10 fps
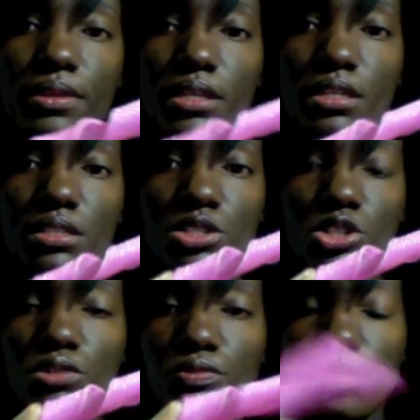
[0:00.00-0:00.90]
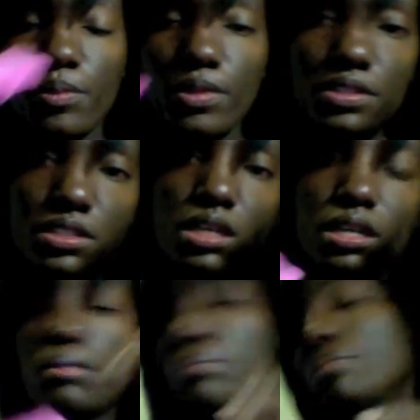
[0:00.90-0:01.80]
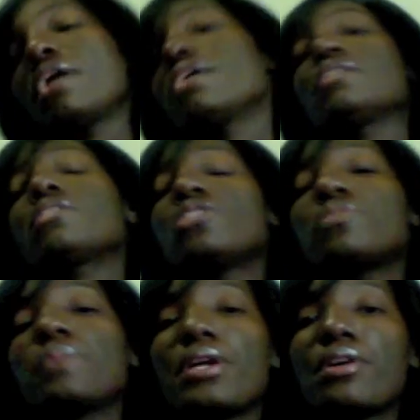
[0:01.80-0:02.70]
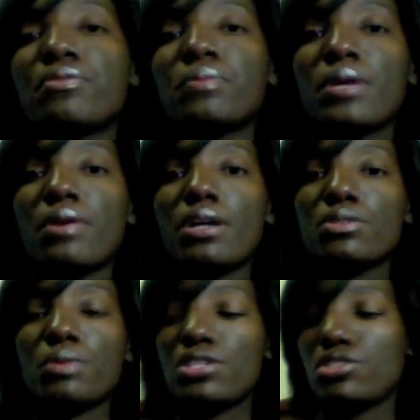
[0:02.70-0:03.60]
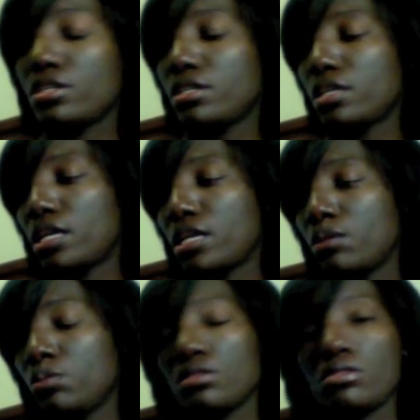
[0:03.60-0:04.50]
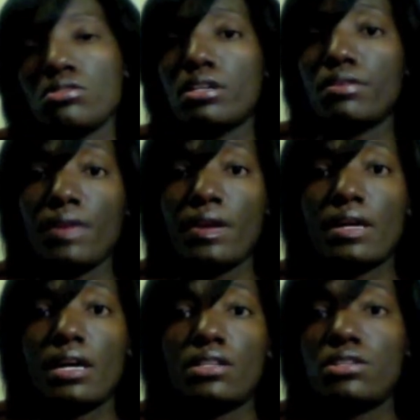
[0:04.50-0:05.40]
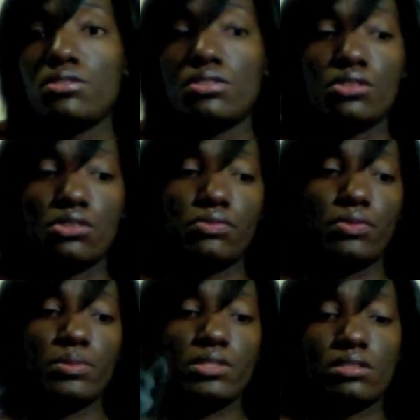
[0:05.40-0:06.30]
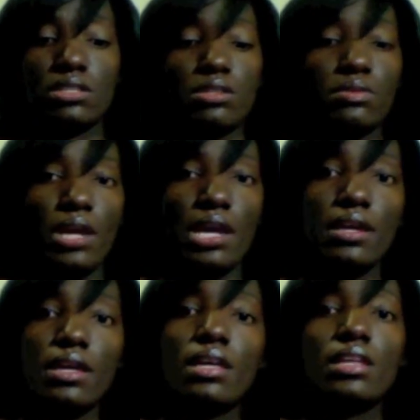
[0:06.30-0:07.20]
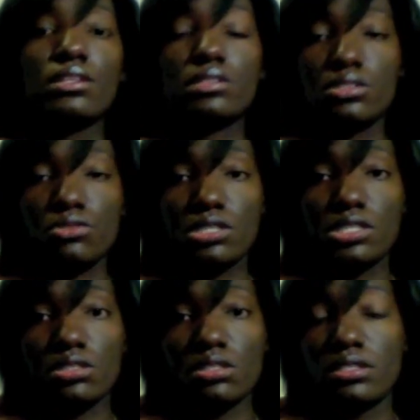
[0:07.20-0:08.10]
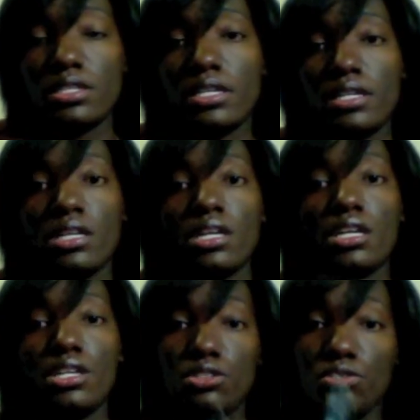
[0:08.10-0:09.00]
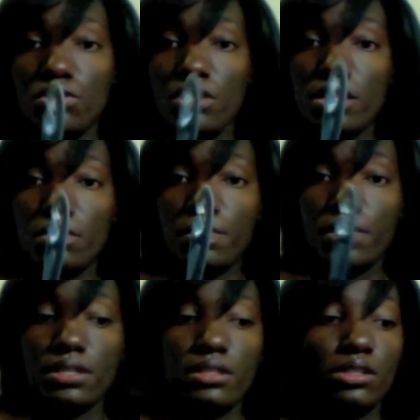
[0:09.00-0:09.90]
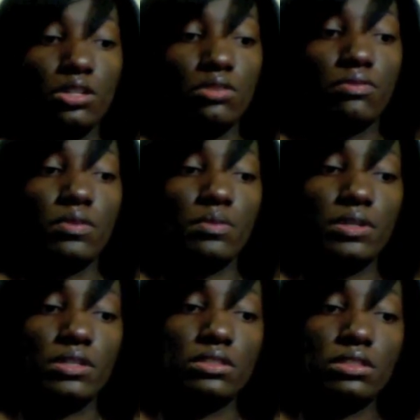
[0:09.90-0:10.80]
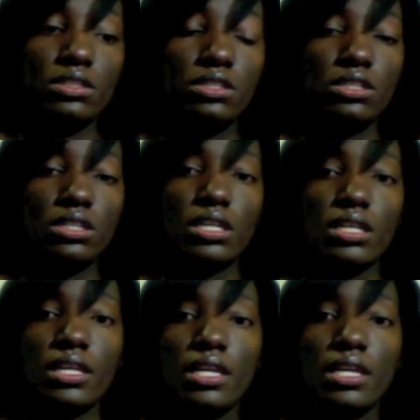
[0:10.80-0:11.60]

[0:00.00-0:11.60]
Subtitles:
these curl formers. I curled my hair for my graduation, and I was trying to figure out how to use these curl formers. I was like, okay, there's instructions on there. It shows you how to put the curl former onto the hook,